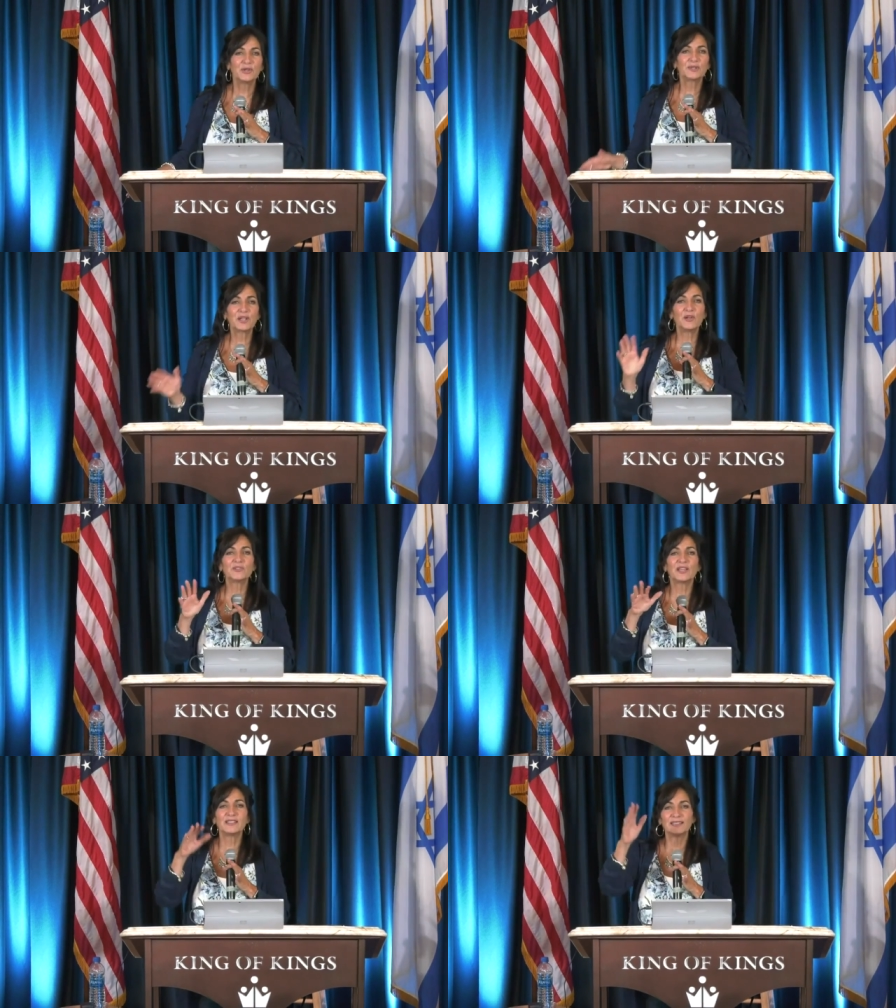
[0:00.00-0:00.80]
So it
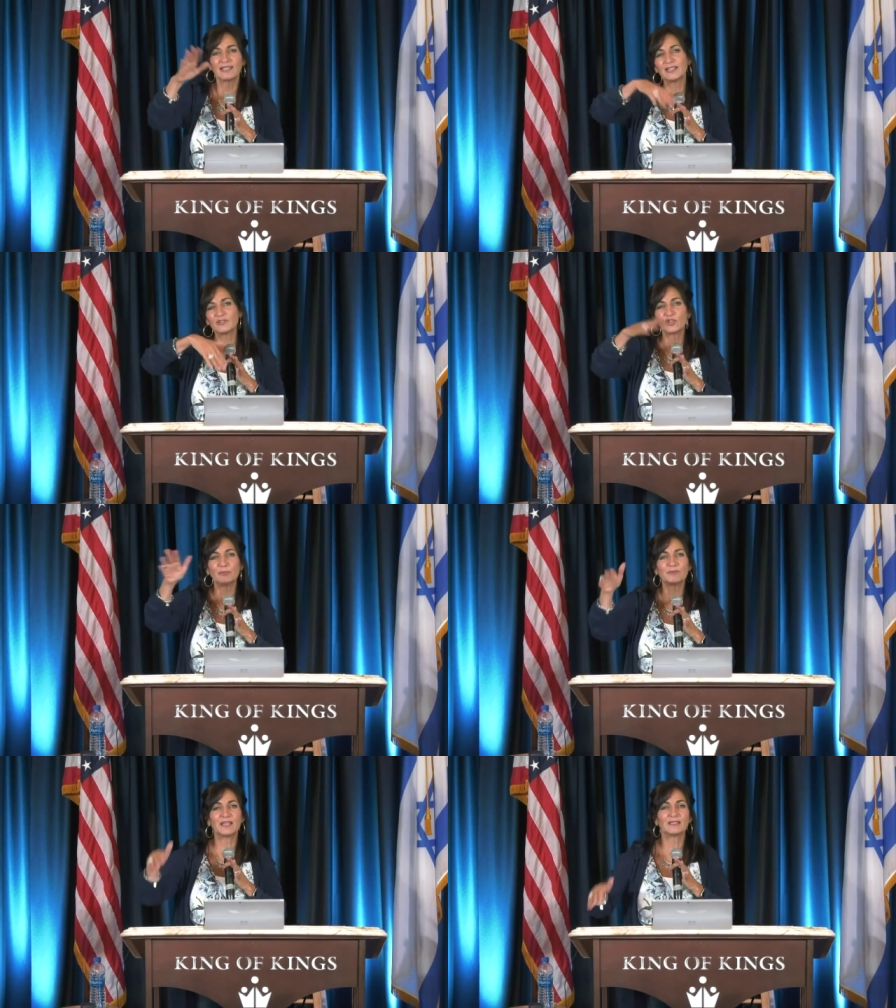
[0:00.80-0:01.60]
goes on to say,
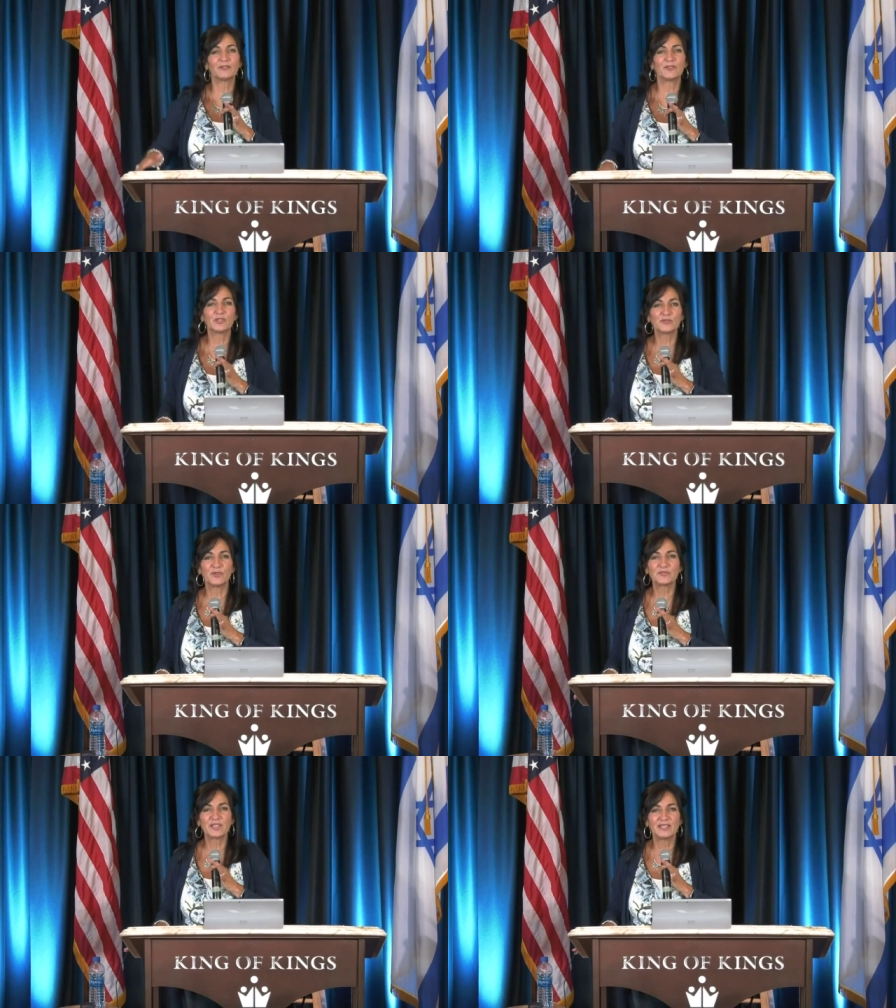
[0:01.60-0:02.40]
I jumped down to
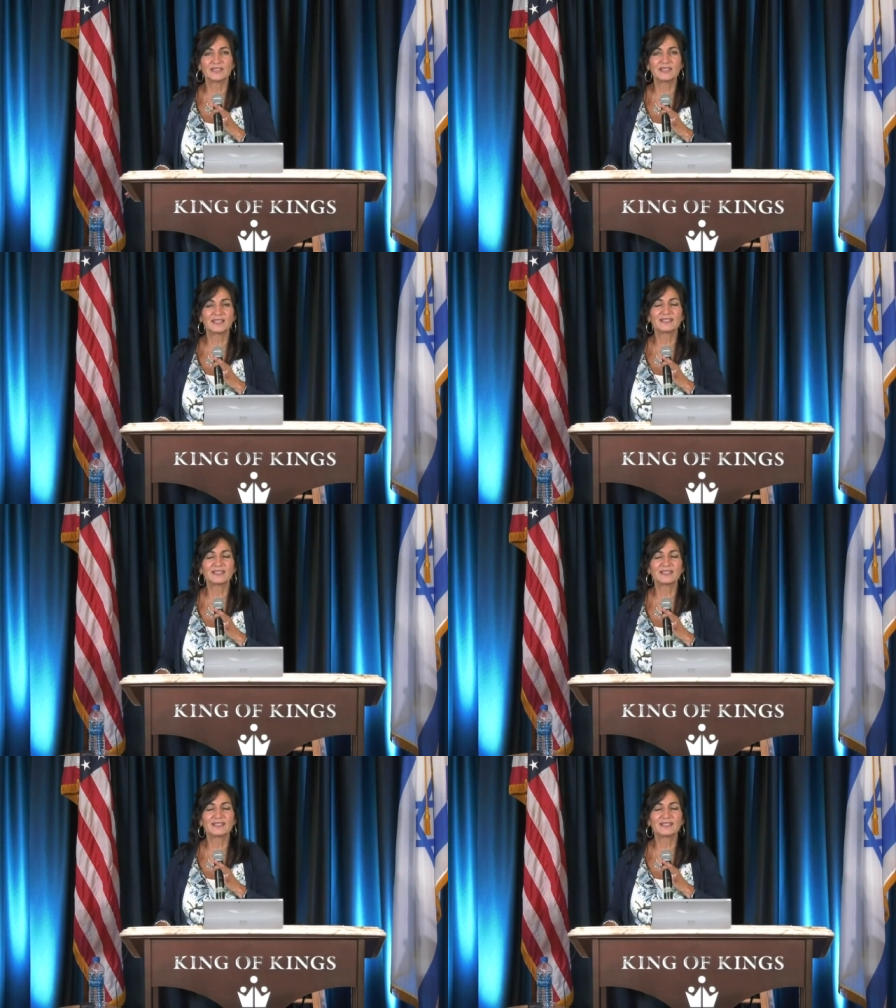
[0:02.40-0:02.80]
verse 15.